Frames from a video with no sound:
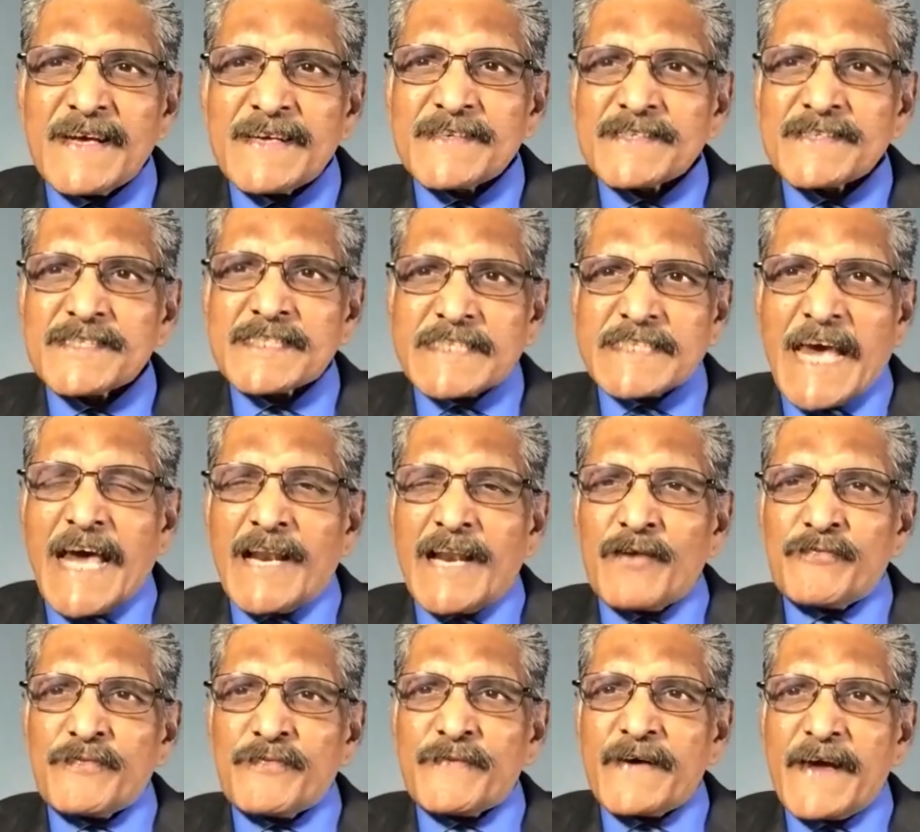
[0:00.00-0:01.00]

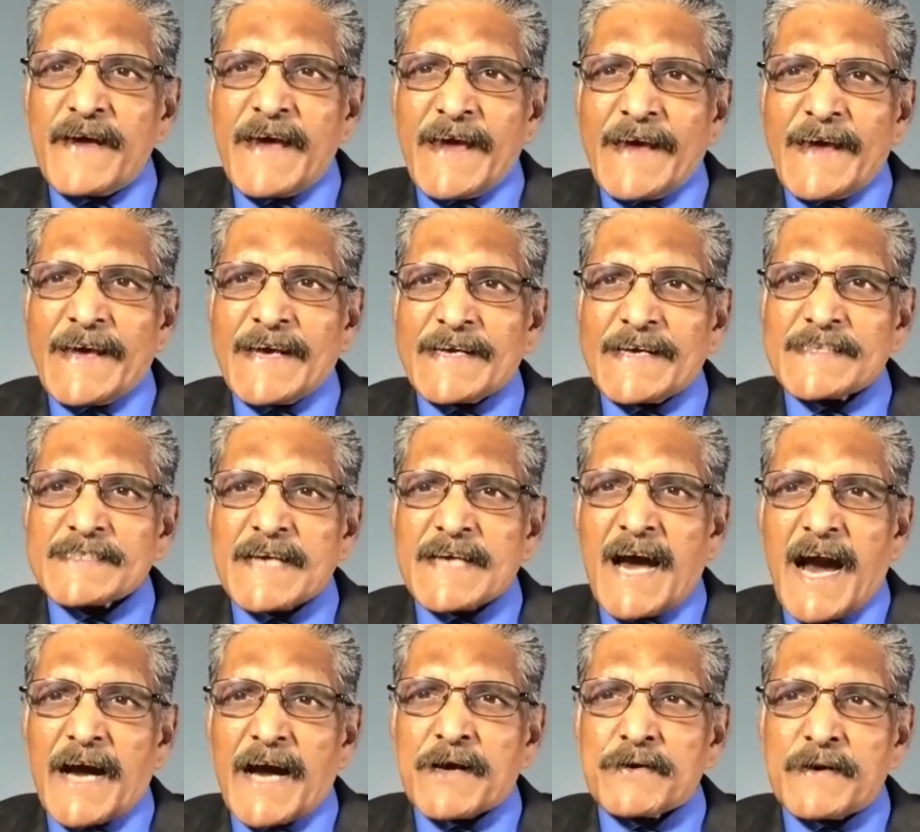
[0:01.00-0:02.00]
Self is
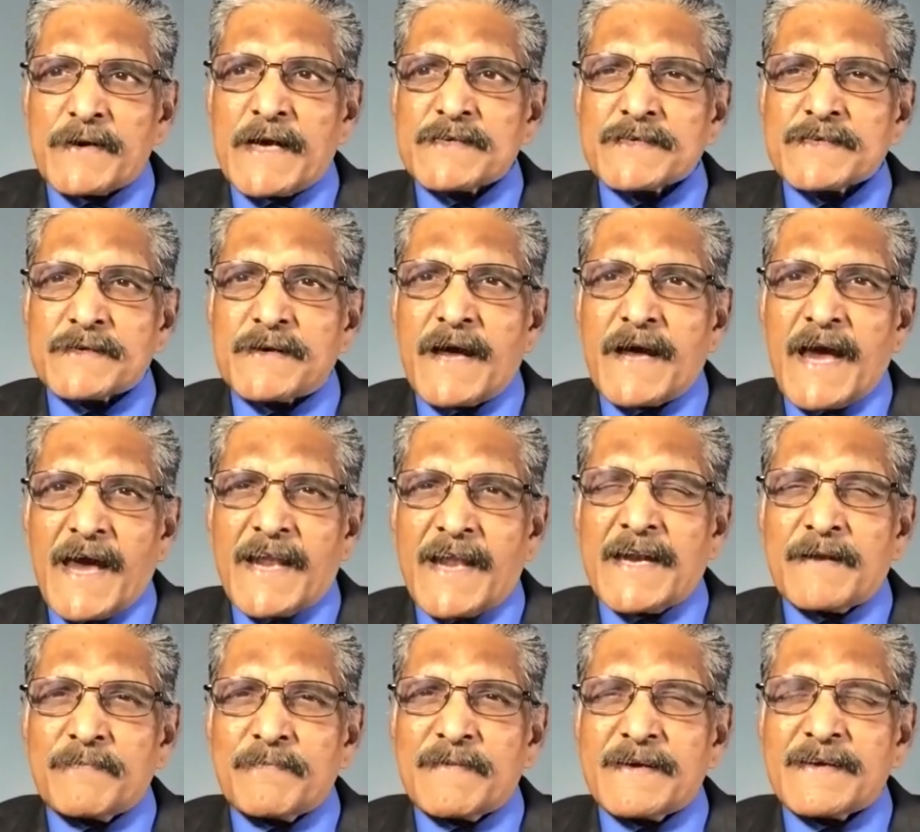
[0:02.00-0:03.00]
a greater
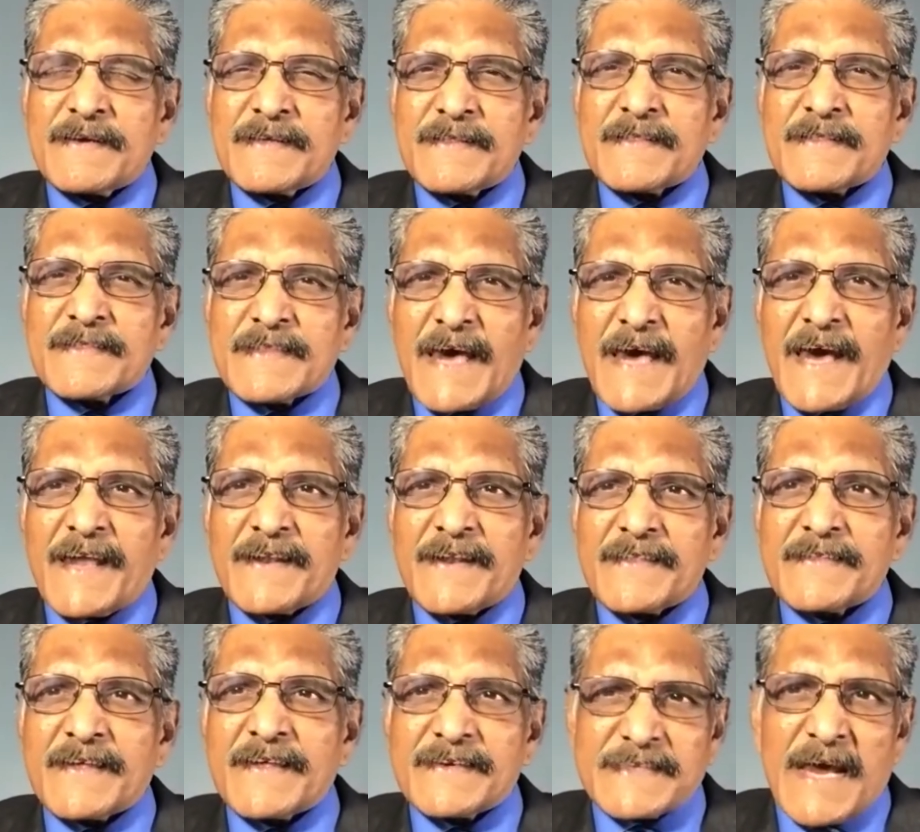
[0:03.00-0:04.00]
enemy
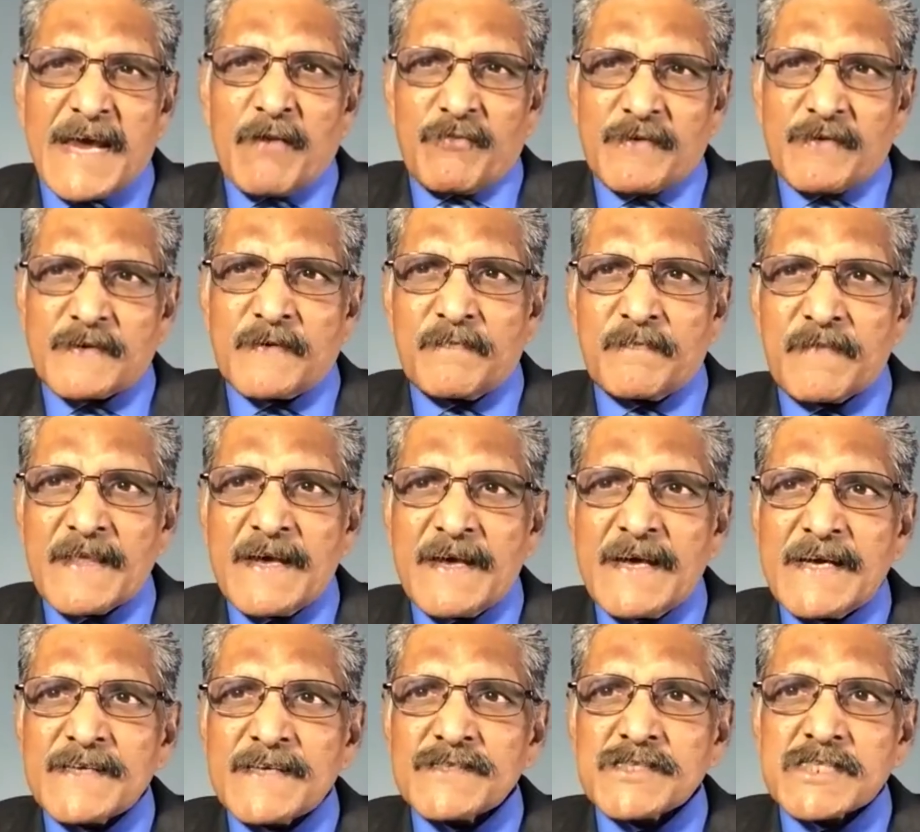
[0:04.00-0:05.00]
than the devil.
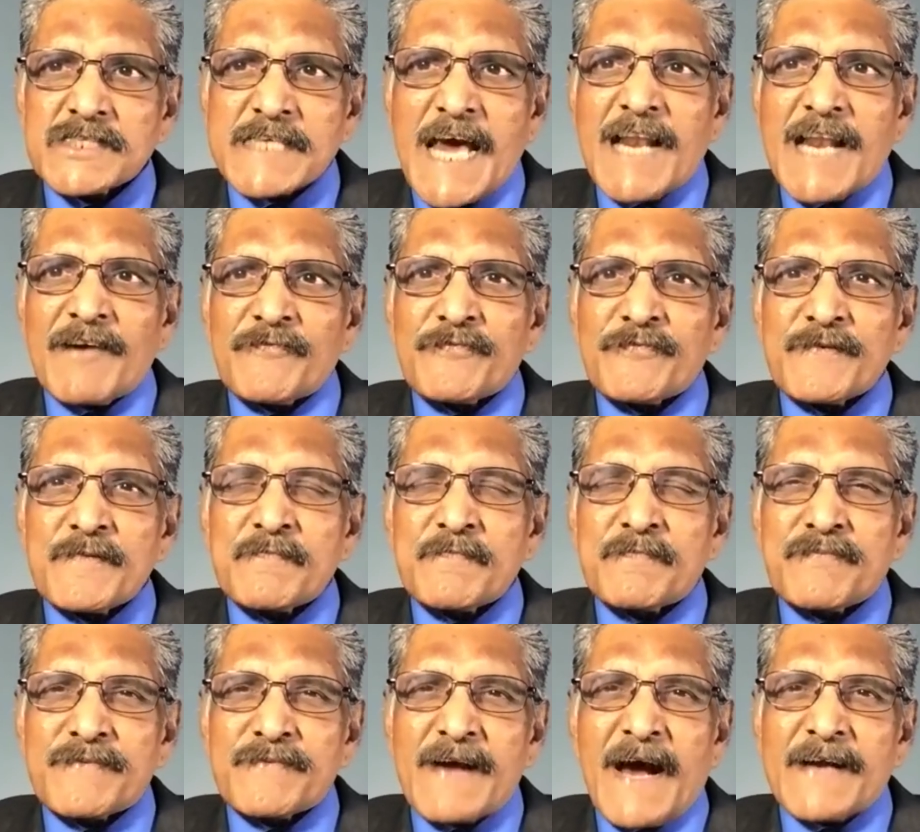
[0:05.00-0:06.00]
Self
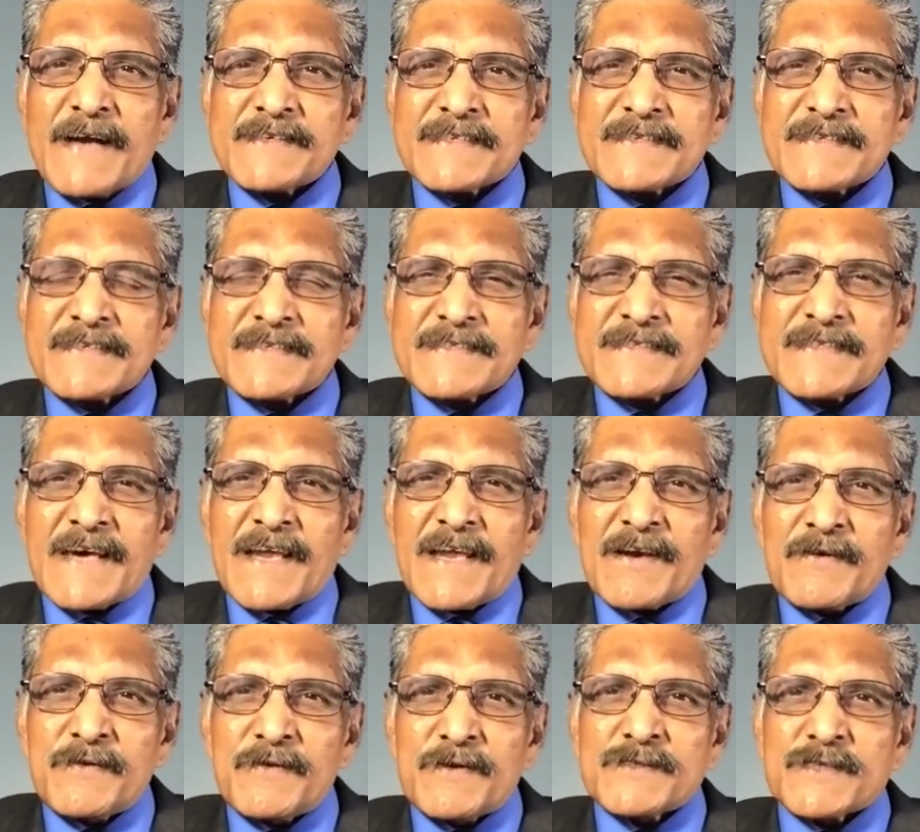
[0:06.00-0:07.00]
brought the
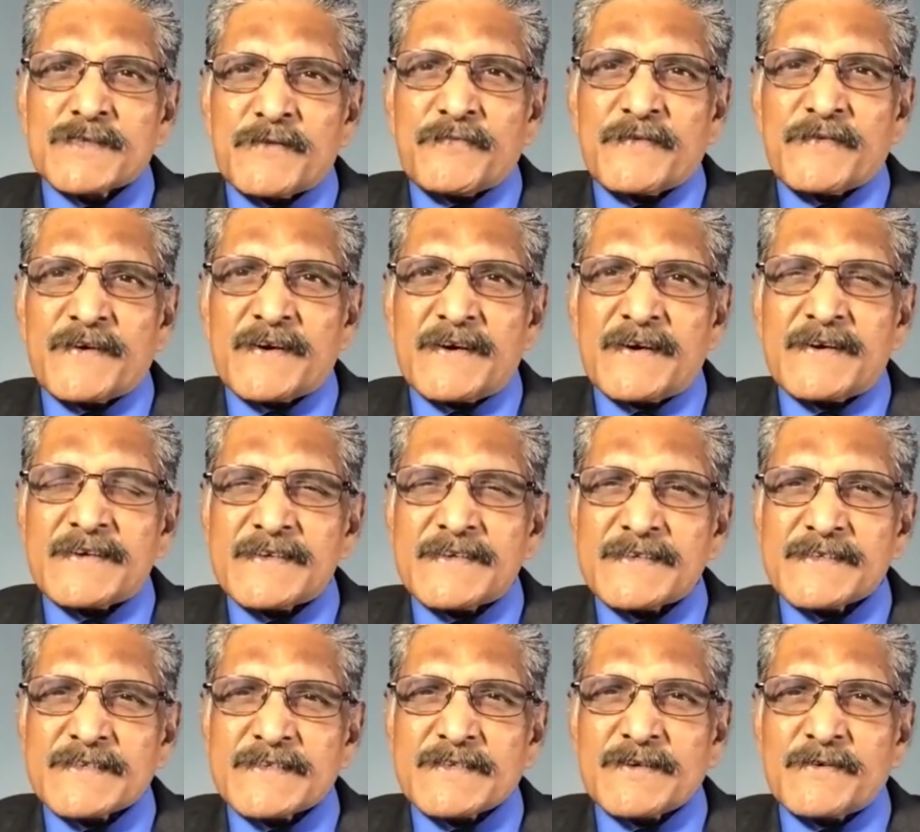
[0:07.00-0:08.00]
Lucifer
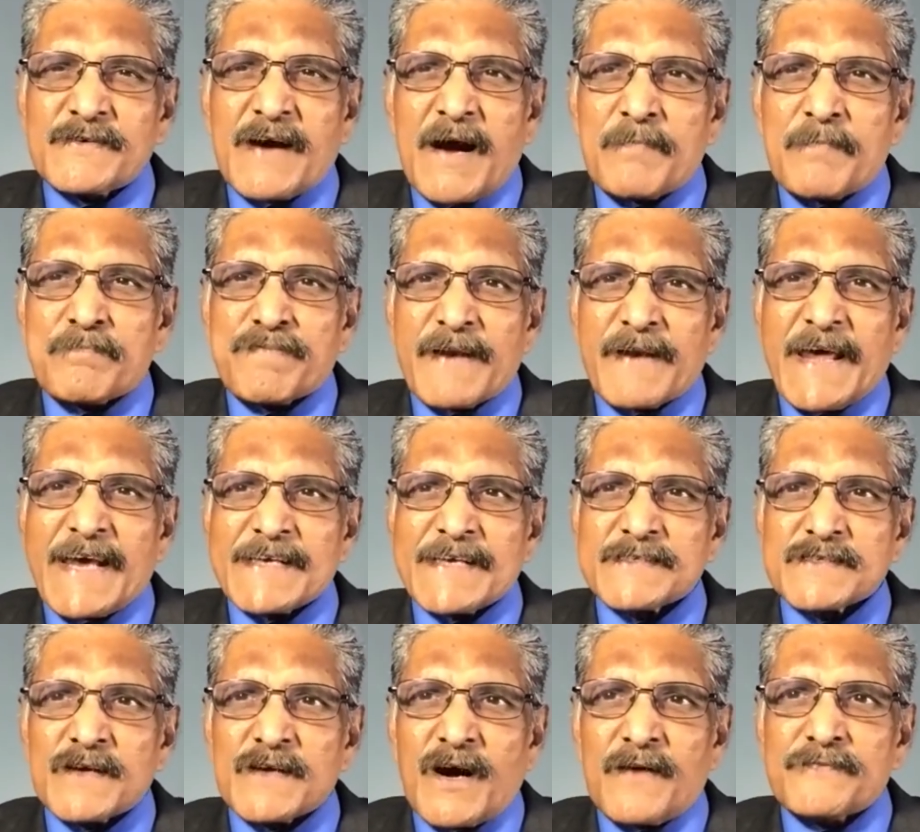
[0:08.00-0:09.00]
to a
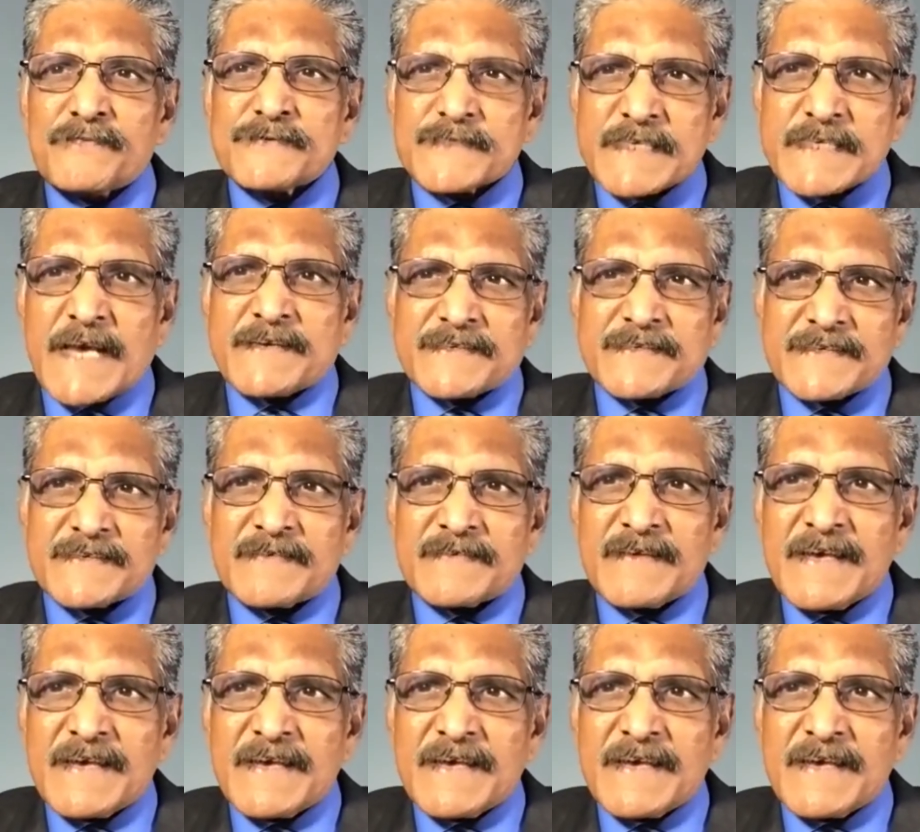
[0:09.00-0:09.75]
place of Satan.